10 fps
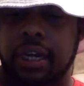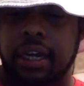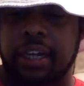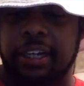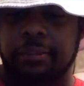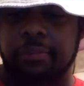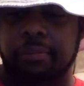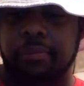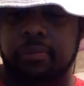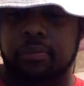And
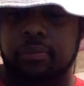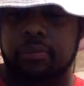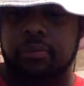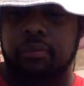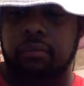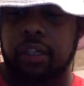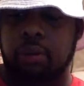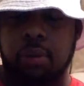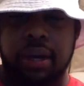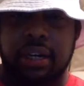
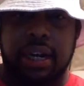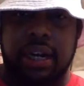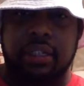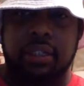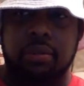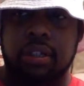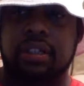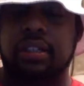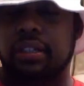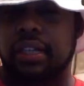the way that I do it
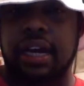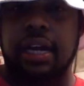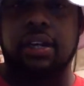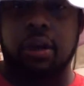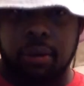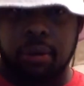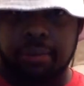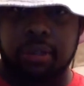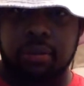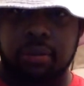is just that I know what
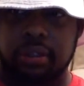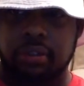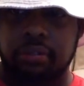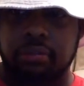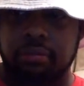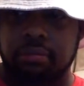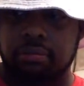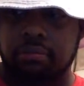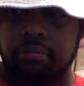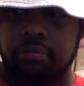I'm doing.
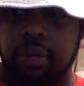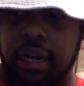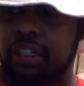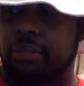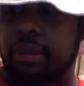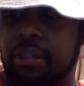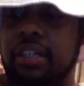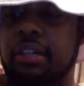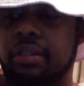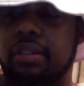I teach my
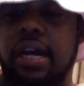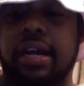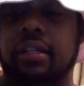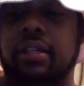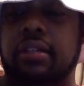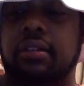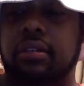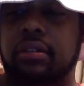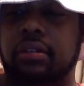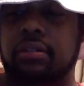team exactly
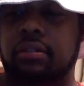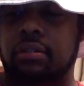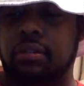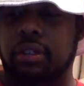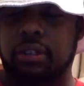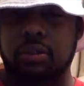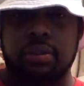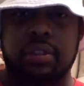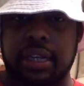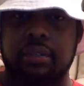to do
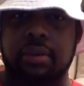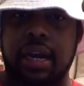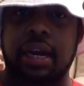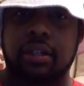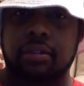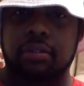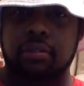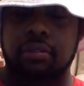exactly what I do,